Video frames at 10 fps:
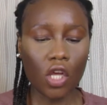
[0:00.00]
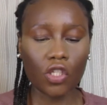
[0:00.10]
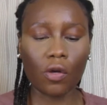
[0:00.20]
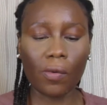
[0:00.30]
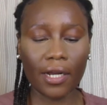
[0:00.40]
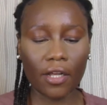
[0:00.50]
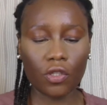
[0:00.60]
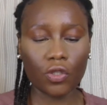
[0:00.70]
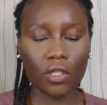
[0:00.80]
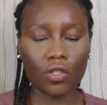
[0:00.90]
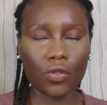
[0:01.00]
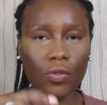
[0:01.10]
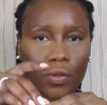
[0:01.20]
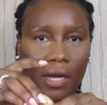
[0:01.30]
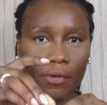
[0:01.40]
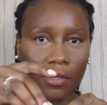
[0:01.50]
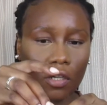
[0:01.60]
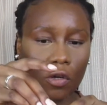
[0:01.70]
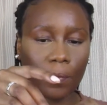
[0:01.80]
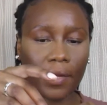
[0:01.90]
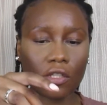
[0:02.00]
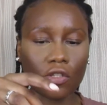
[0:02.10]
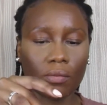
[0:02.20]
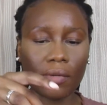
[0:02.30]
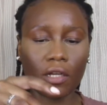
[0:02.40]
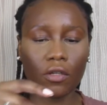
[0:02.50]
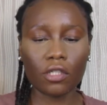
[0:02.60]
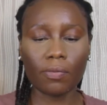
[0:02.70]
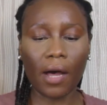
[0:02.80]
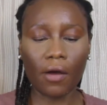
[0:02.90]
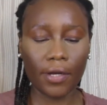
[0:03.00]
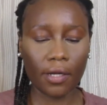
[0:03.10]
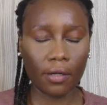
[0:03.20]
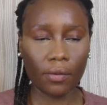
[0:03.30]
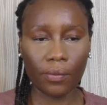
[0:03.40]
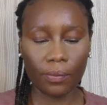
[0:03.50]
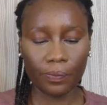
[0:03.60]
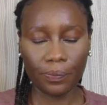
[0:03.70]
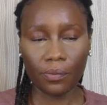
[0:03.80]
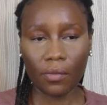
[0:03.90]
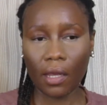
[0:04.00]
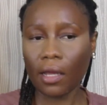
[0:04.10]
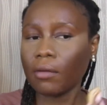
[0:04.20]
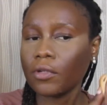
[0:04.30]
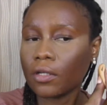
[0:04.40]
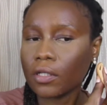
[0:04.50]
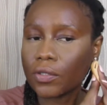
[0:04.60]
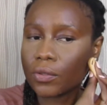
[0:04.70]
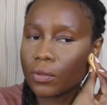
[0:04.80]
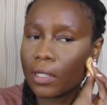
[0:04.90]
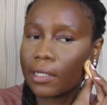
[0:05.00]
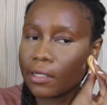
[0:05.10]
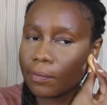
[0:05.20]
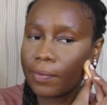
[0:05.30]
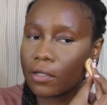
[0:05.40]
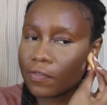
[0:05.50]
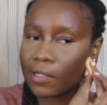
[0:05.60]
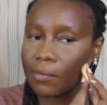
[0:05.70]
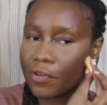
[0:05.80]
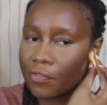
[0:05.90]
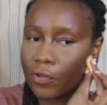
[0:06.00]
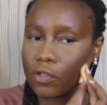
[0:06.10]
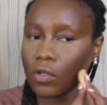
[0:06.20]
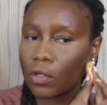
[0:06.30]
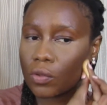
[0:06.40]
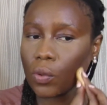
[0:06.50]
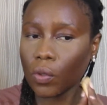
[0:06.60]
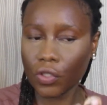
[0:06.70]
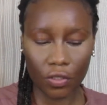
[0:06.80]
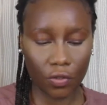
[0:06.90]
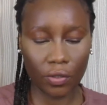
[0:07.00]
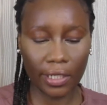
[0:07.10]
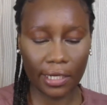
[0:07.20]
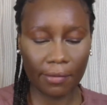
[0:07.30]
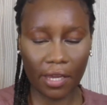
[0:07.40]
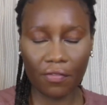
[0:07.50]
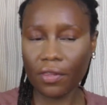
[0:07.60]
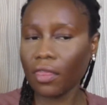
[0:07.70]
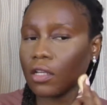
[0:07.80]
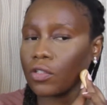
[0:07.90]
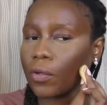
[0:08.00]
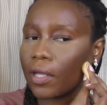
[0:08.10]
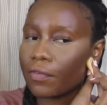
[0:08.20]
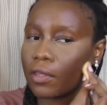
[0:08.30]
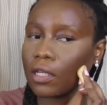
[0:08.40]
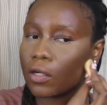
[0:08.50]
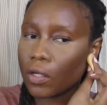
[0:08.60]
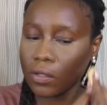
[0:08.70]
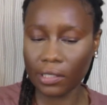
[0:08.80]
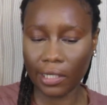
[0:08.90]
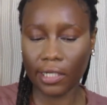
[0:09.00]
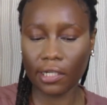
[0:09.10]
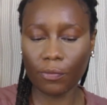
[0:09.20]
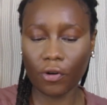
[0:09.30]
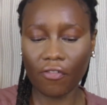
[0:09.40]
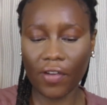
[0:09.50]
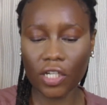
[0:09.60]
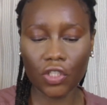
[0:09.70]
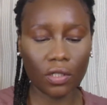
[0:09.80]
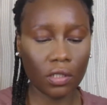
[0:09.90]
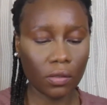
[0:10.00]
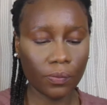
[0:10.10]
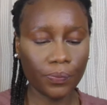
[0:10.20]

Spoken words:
So what I usually do, I'm gonna go back to my loose powder, and I'm gonna do a little bit of some reverse contour just to clean up everything so everything looks clean and professional.